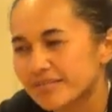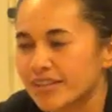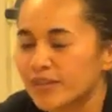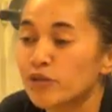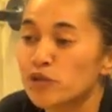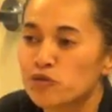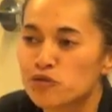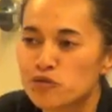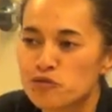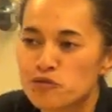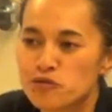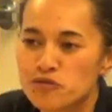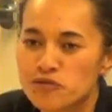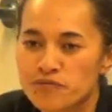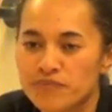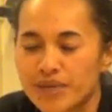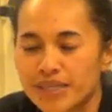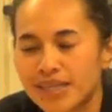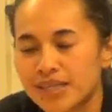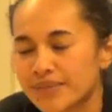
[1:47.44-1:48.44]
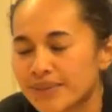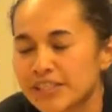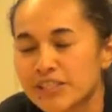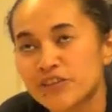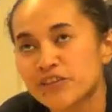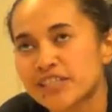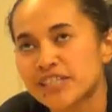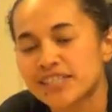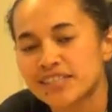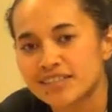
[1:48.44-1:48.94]
went to school. I got my
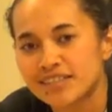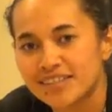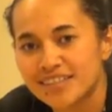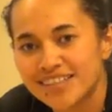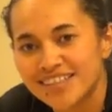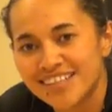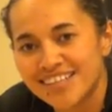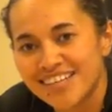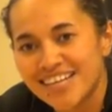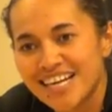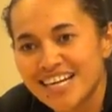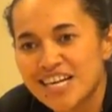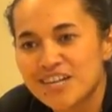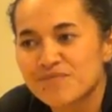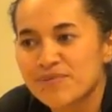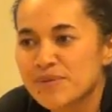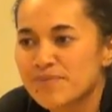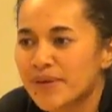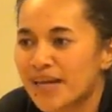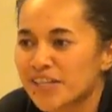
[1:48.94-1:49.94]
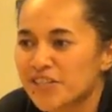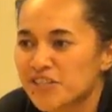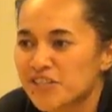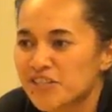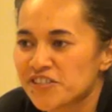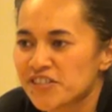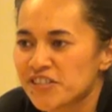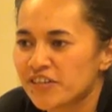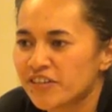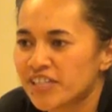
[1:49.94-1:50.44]
degree. I have my
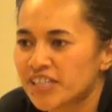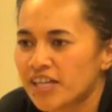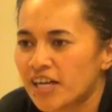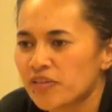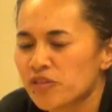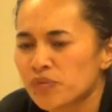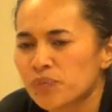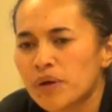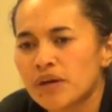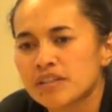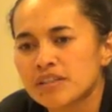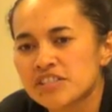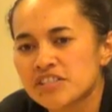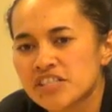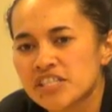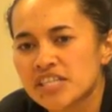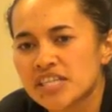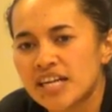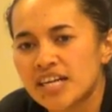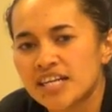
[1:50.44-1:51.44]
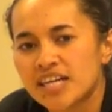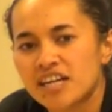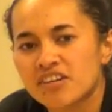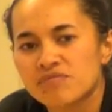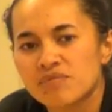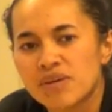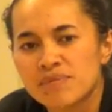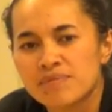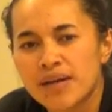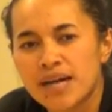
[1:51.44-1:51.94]
bachelor's degree in anthropology. I have
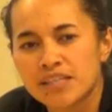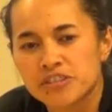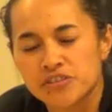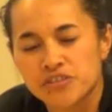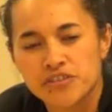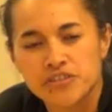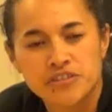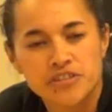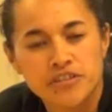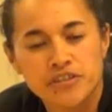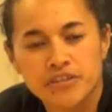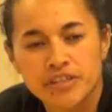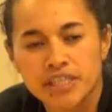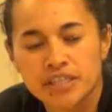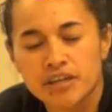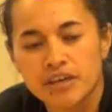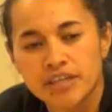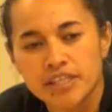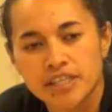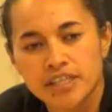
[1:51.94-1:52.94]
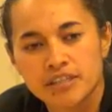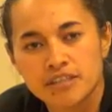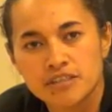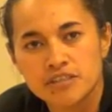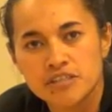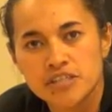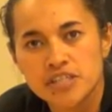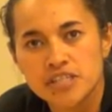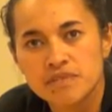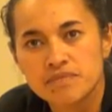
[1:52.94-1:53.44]
my master's degree in
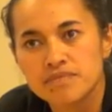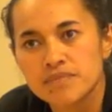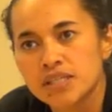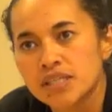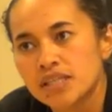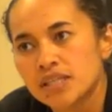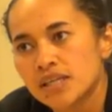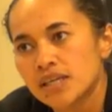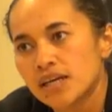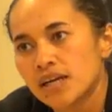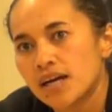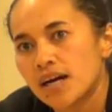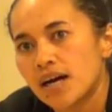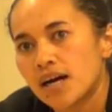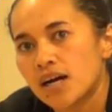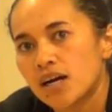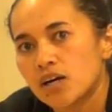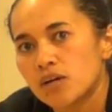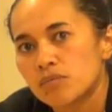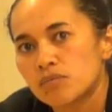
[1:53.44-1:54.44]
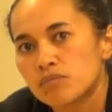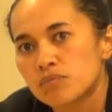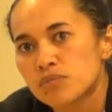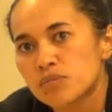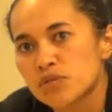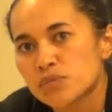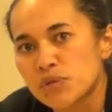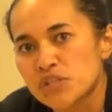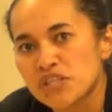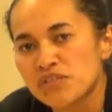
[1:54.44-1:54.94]
archaeology.
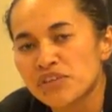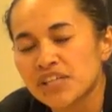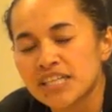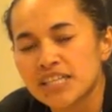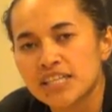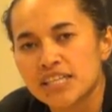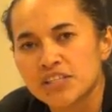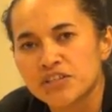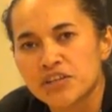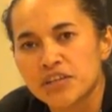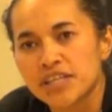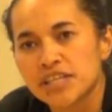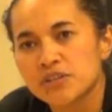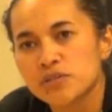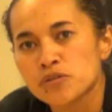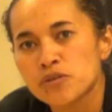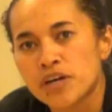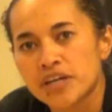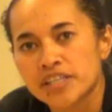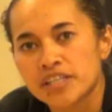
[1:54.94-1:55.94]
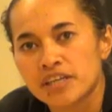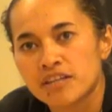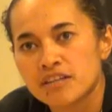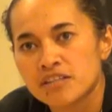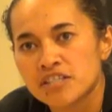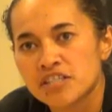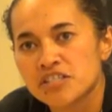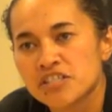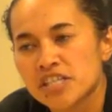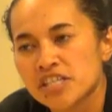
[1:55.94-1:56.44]
Specifically, I try and do
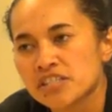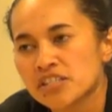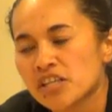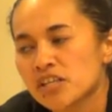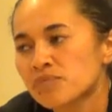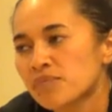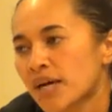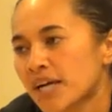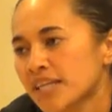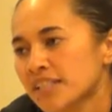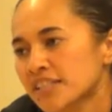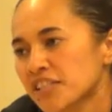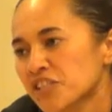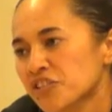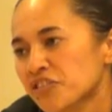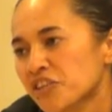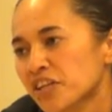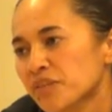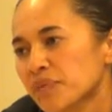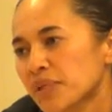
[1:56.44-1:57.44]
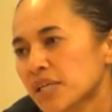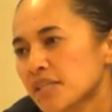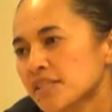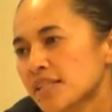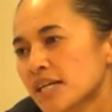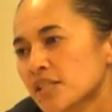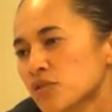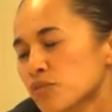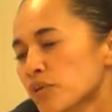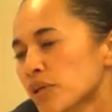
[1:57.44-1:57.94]
archaeology just in my district because
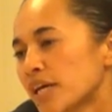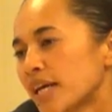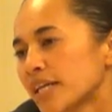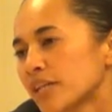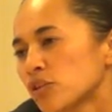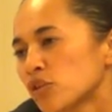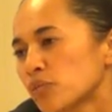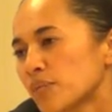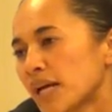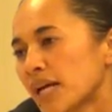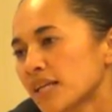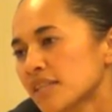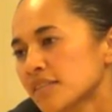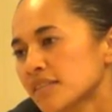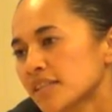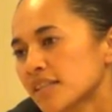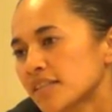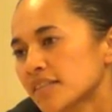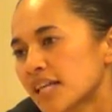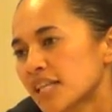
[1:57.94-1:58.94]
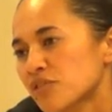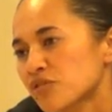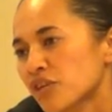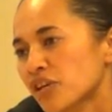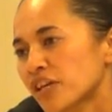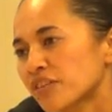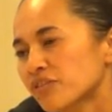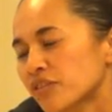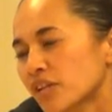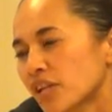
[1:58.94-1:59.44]
that's where I know best, and that's
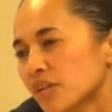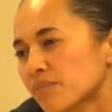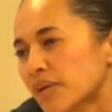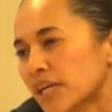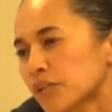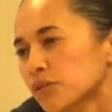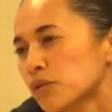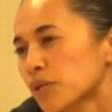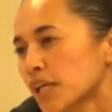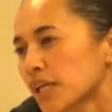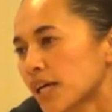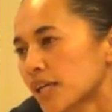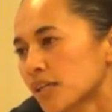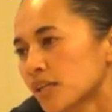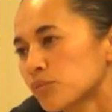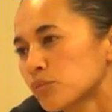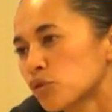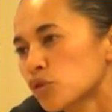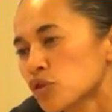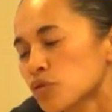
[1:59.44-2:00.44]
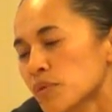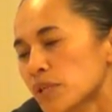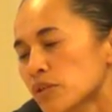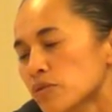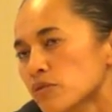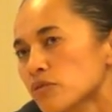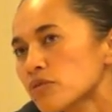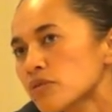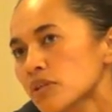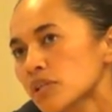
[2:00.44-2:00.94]
where I feel like my kuleana flows
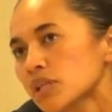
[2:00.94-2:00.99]
into,